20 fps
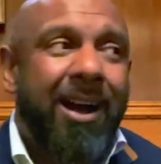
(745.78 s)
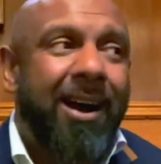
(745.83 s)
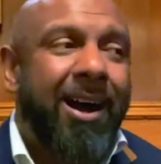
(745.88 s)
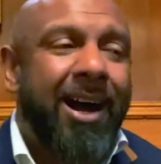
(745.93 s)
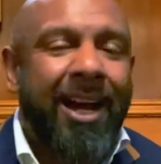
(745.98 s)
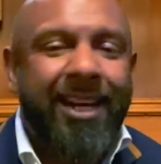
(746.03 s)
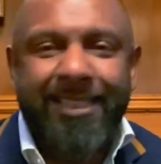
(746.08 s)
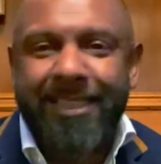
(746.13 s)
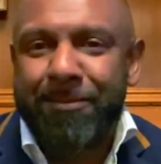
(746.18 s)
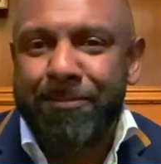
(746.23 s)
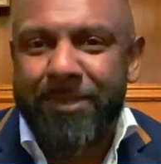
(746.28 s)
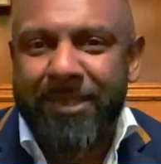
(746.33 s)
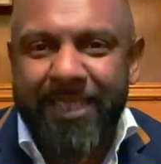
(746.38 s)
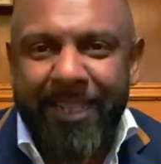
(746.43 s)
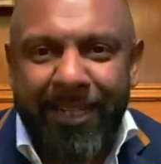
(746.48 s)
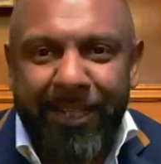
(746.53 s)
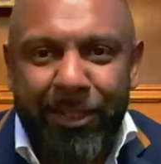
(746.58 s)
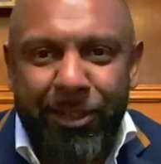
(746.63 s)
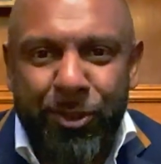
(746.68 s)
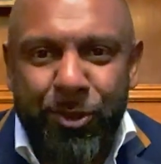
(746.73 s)
I didn't
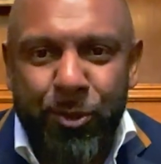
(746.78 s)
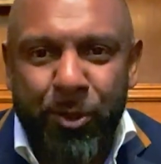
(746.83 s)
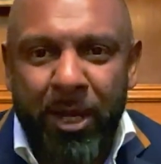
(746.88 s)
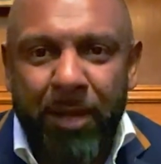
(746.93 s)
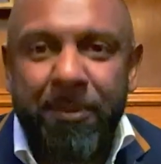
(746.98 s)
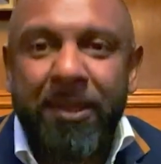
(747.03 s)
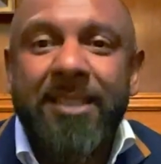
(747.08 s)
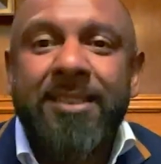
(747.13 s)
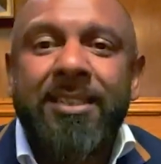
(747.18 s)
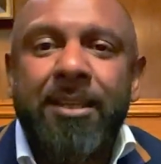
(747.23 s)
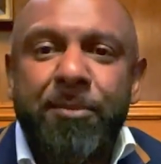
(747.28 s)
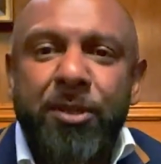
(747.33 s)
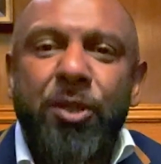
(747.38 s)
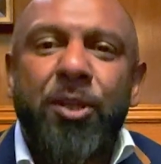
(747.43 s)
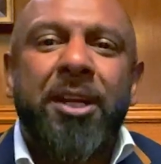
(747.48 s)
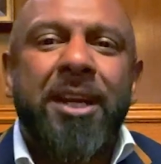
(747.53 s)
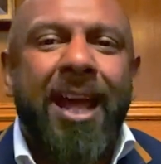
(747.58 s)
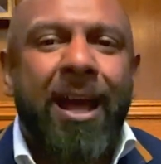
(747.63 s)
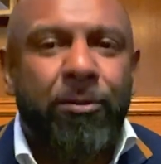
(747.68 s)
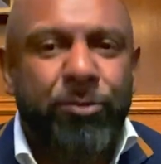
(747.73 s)
particularly enjoy it, but it's something you
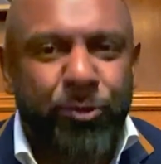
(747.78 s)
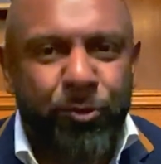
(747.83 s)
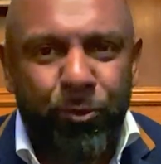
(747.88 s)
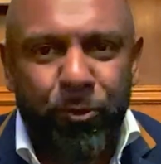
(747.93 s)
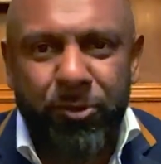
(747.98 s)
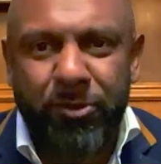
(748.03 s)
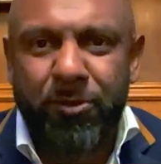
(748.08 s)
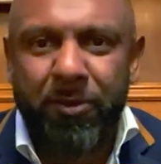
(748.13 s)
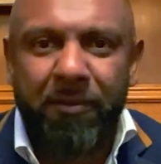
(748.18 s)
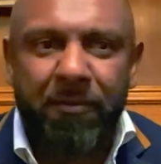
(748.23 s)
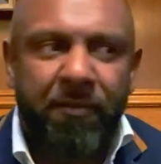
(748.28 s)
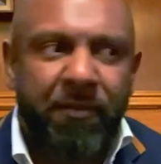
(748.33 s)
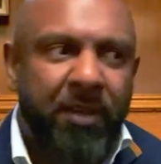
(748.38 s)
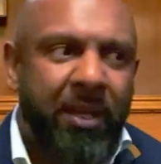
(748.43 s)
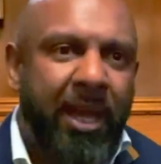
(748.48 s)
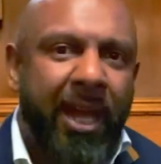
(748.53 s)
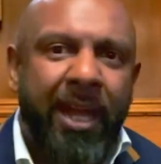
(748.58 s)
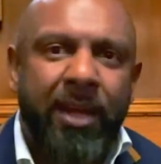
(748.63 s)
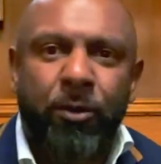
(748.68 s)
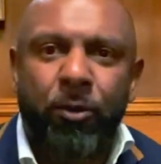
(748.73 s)
can outsource to a
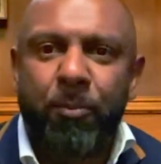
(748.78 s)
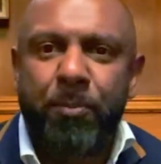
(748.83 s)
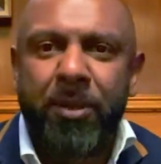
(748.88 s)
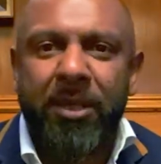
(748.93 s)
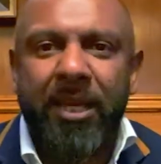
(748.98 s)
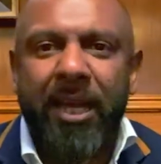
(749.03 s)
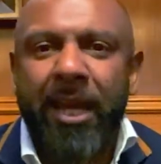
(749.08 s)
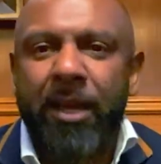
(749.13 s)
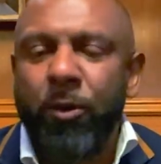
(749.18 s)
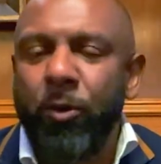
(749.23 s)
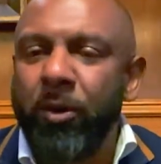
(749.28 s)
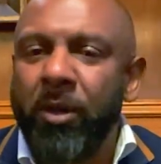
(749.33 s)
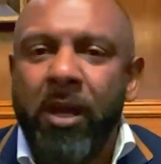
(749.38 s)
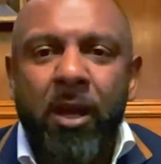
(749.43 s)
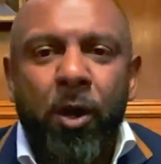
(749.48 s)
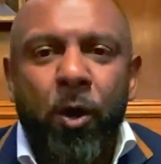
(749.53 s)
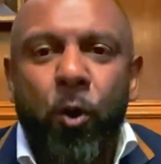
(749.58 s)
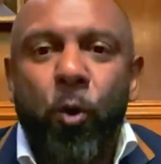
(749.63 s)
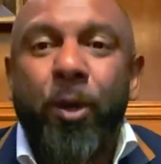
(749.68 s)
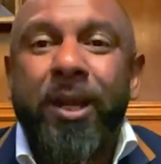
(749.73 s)
VA or a PA
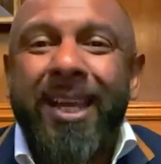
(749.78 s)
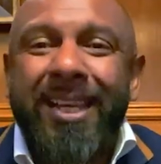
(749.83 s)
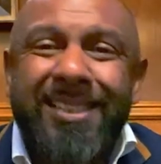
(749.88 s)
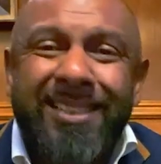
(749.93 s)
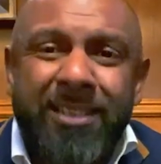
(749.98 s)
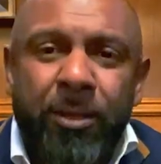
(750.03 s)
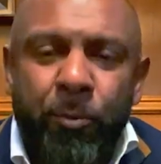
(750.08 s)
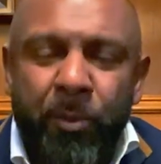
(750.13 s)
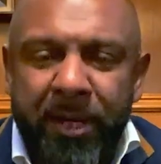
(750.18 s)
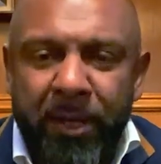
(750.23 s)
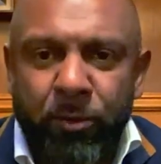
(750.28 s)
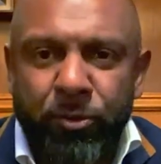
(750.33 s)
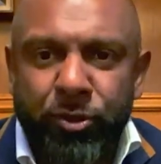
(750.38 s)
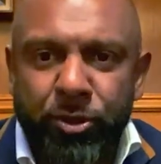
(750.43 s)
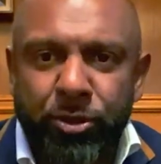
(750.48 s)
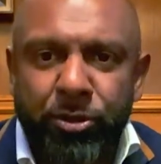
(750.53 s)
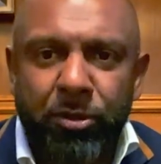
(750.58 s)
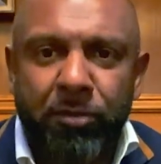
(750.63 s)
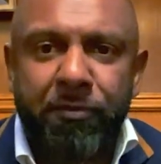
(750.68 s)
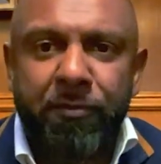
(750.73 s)
or get someone else
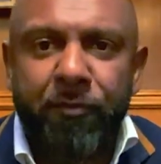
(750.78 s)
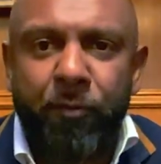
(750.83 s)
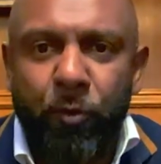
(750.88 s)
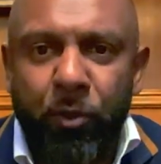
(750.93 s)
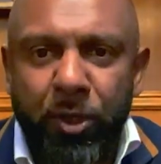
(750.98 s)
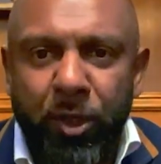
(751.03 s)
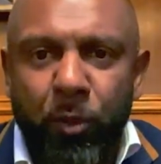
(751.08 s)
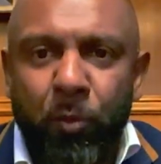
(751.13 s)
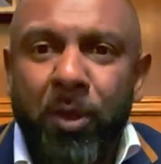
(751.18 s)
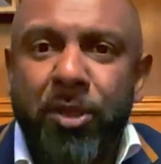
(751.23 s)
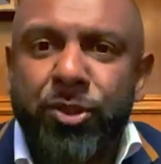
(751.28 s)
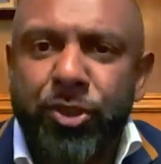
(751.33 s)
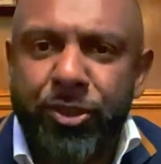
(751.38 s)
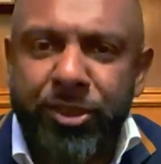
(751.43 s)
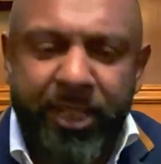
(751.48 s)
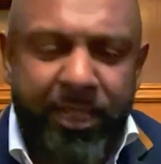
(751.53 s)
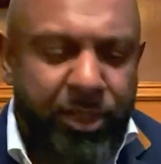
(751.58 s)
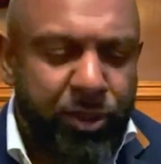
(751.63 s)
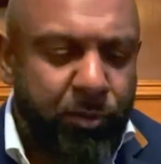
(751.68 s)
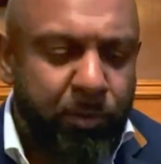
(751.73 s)
to do for you once you
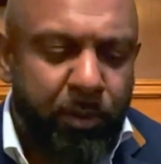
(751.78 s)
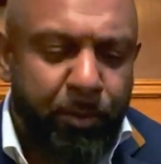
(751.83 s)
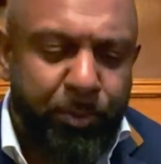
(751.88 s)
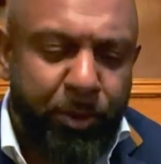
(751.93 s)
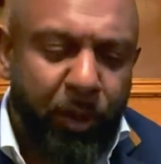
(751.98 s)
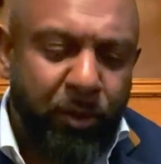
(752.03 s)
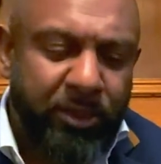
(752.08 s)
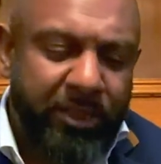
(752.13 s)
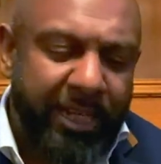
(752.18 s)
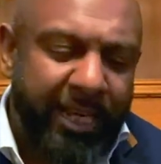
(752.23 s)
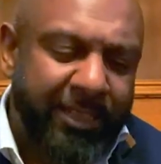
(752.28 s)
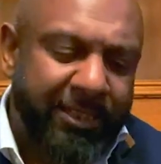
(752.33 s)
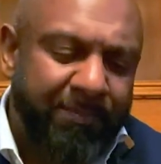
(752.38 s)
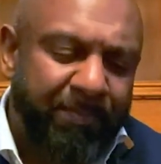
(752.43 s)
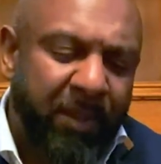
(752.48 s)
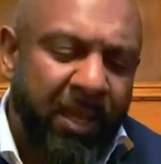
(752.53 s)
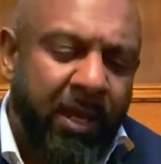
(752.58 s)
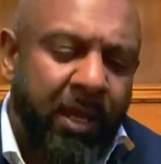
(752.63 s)
teach them the process.